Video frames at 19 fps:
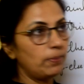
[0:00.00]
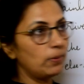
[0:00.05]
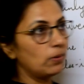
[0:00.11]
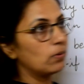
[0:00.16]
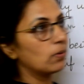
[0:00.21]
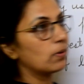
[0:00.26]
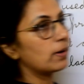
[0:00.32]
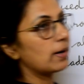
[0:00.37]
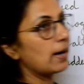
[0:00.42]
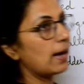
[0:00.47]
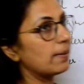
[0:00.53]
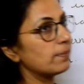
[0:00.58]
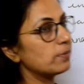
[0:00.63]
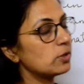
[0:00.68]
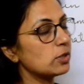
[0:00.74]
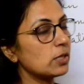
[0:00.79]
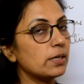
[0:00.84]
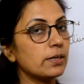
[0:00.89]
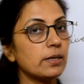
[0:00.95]

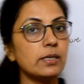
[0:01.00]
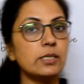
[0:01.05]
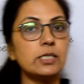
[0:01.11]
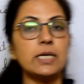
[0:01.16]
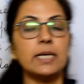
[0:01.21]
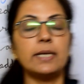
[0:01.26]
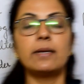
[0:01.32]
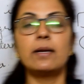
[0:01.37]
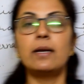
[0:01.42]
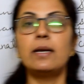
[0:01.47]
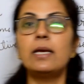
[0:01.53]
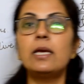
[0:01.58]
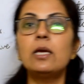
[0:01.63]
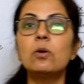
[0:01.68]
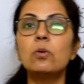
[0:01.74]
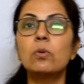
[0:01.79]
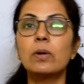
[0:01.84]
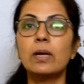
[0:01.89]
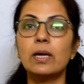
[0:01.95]
programs. Children, generally
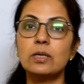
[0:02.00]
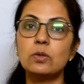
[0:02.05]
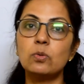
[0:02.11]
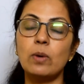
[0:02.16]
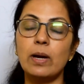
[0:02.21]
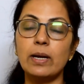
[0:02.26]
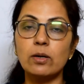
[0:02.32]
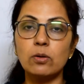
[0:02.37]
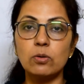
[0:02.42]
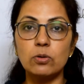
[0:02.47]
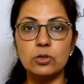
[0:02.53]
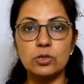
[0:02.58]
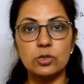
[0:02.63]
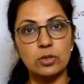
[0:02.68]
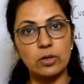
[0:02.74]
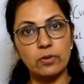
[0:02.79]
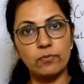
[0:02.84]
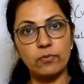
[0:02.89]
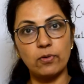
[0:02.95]
you get one
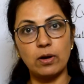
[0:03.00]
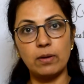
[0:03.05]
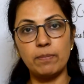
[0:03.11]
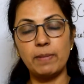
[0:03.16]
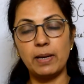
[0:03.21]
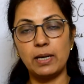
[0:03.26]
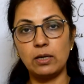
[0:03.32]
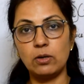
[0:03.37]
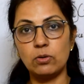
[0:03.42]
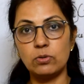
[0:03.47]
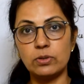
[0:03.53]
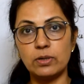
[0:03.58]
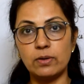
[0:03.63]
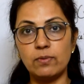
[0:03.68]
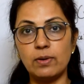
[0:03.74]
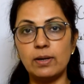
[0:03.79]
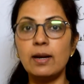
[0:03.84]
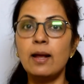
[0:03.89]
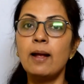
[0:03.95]
question for
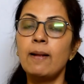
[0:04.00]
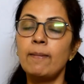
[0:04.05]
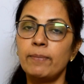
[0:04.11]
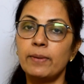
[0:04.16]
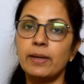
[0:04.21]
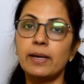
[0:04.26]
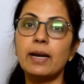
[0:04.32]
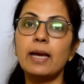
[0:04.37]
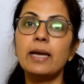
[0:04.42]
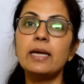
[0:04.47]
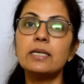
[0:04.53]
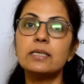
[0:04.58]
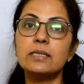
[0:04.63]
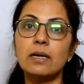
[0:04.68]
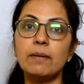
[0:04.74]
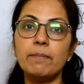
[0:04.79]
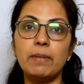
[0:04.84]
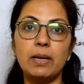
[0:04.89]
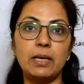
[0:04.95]
menu-driven. Write
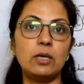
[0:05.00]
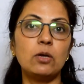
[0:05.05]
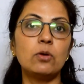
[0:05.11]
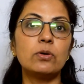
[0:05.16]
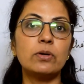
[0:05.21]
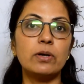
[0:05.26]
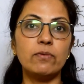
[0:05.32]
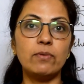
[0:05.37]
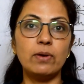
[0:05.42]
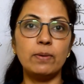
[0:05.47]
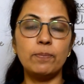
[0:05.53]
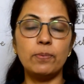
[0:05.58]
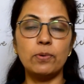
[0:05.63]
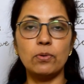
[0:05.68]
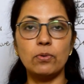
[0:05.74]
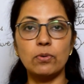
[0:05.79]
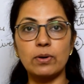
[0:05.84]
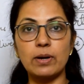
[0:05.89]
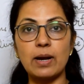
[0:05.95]
a menu-driven
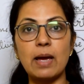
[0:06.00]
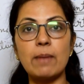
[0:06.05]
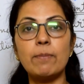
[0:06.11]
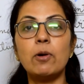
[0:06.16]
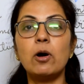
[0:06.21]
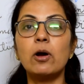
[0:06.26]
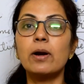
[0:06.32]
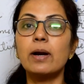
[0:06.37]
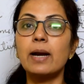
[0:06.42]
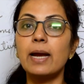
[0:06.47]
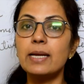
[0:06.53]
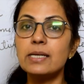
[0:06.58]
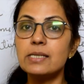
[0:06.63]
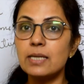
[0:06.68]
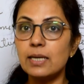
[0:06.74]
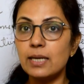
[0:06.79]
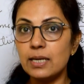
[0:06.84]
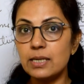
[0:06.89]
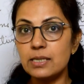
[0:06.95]
program or write
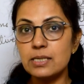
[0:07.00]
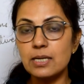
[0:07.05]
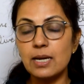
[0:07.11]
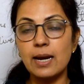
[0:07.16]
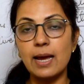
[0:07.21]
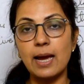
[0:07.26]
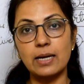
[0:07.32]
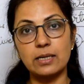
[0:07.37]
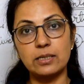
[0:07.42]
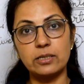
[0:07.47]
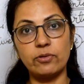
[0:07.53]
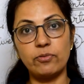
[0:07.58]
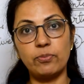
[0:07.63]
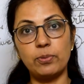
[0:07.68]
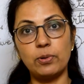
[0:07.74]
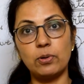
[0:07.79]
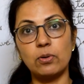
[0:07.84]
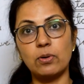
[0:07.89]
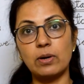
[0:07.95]
an interactive
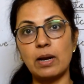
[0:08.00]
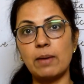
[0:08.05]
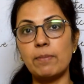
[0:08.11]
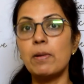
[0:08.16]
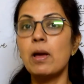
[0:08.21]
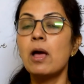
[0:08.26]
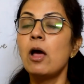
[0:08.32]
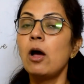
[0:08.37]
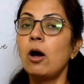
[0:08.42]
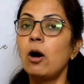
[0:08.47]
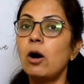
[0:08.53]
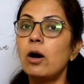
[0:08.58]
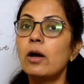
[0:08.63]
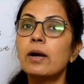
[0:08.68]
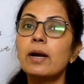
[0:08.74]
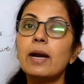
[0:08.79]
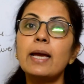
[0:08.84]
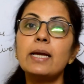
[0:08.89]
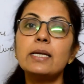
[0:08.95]
program
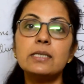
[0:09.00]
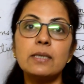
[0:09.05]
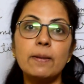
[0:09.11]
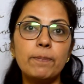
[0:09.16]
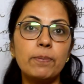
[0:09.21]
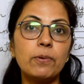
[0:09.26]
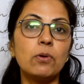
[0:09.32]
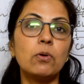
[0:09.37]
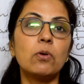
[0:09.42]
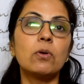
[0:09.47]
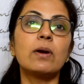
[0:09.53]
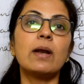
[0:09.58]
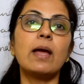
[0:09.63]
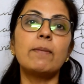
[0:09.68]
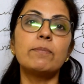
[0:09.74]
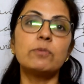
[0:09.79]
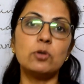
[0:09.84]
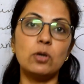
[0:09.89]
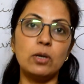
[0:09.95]
or write a
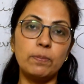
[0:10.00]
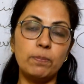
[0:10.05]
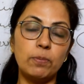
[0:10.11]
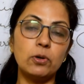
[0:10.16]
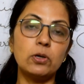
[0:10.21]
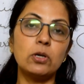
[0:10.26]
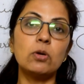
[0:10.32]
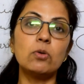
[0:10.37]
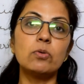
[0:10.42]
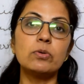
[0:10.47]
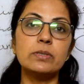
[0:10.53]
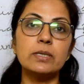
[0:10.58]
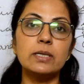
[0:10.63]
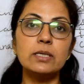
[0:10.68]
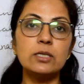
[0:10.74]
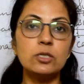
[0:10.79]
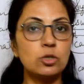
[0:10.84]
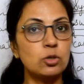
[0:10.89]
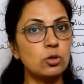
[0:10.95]
program to input
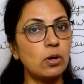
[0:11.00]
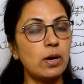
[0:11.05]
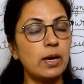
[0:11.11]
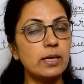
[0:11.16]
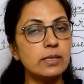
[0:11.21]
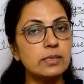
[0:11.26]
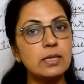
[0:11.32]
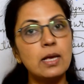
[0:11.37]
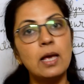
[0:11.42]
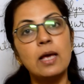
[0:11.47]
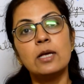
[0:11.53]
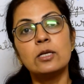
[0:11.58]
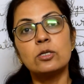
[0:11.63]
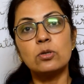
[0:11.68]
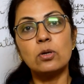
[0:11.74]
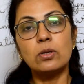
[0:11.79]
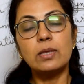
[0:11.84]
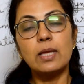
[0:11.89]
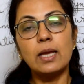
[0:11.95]
user's choice.
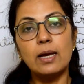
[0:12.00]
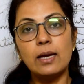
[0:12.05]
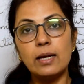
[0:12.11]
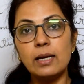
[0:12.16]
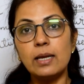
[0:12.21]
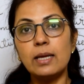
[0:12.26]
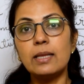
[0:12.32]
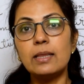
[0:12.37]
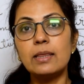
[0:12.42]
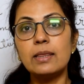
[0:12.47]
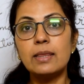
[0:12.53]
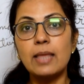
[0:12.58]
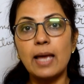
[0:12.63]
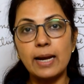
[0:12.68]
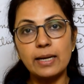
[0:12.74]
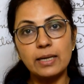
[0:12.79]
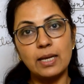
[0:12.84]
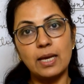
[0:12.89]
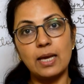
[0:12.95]
So there in
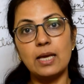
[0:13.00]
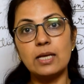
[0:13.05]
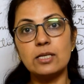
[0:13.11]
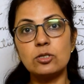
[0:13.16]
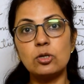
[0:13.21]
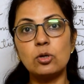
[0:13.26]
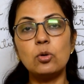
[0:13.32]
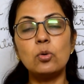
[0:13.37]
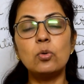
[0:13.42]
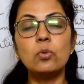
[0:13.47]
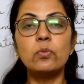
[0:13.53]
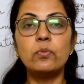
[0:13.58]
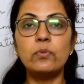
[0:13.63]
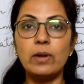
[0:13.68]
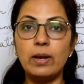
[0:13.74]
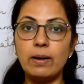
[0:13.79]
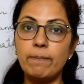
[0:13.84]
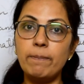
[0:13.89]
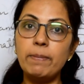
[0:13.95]
that case, you
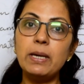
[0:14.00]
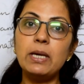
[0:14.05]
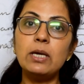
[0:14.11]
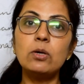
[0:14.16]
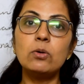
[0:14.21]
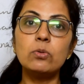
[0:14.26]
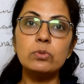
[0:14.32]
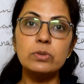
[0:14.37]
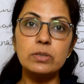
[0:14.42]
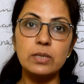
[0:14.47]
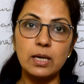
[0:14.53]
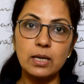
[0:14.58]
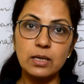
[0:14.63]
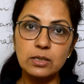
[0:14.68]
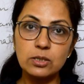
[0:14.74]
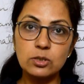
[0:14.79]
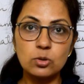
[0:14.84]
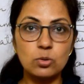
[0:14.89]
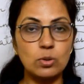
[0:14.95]
will be
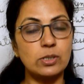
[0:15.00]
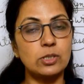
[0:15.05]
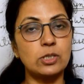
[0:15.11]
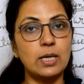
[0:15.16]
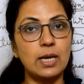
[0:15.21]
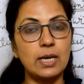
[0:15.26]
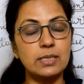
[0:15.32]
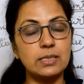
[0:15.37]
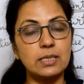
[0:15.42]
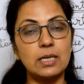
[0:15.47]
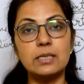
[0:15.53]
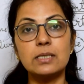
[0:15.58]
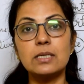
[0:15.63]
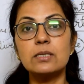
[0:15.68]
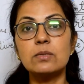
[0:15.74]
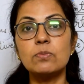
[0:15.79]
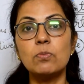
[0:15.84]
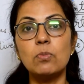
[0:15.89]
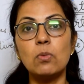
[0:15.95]
using switch case. It
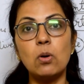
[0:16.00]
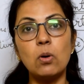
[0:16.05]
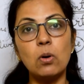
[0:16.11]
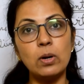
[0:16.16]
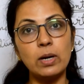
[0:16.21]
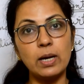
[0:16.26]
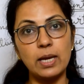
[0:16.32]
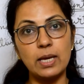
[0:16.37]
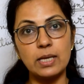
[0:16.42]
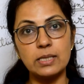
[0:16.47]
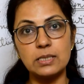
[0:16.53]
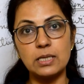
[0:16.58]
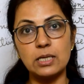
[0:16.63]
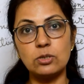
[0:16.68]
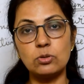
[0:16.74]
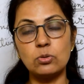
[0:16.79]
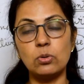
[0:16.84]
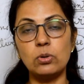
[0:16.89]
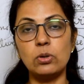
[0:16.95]
is more
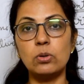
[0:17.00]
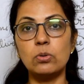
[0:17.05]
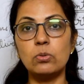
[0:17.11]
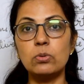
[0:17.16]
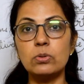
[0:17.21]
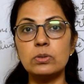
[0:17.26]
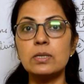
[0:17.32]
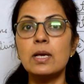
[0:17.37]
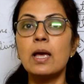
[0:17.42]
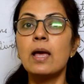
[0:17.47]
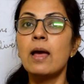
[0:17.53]
easy to use